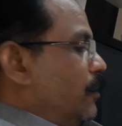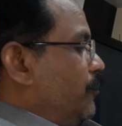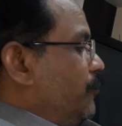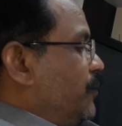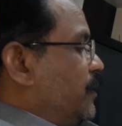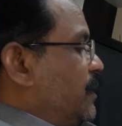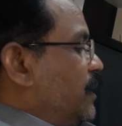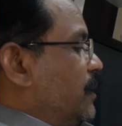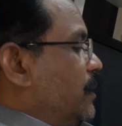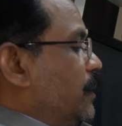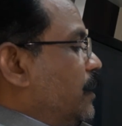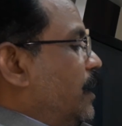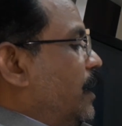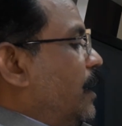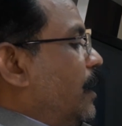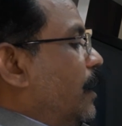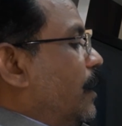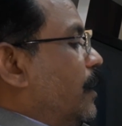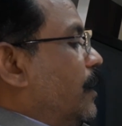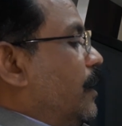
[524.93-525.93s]
within
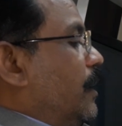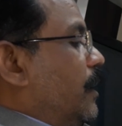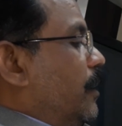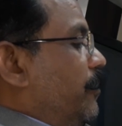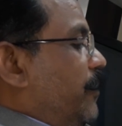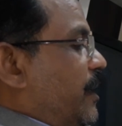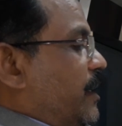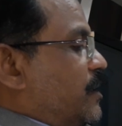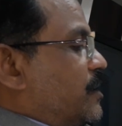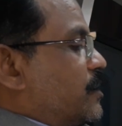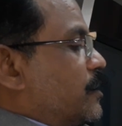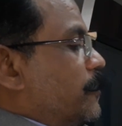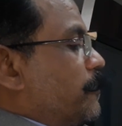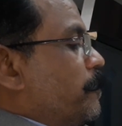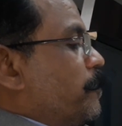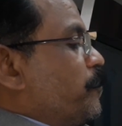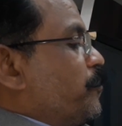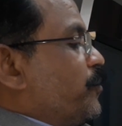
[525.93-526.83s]
the limits.